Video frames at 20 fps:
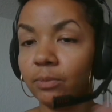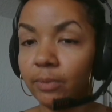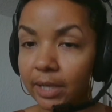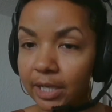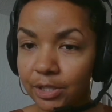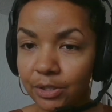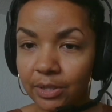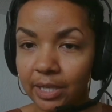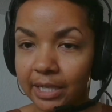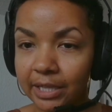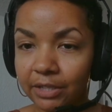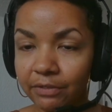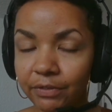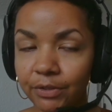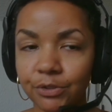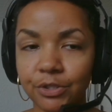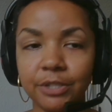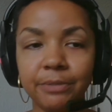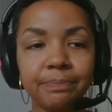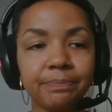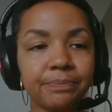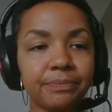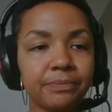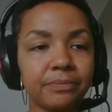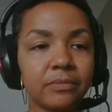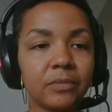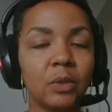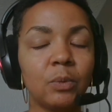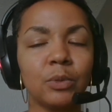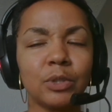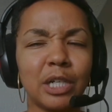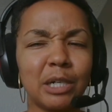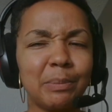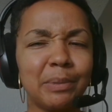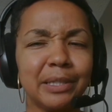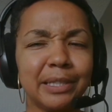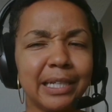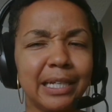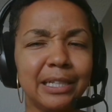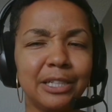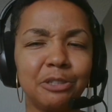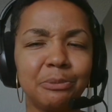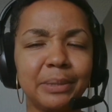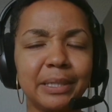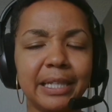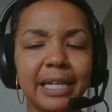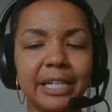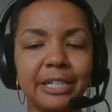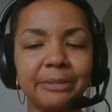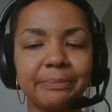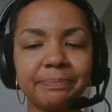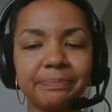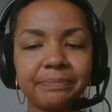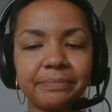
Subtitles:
We can do that in the future. And we'll talk about that a little bit later.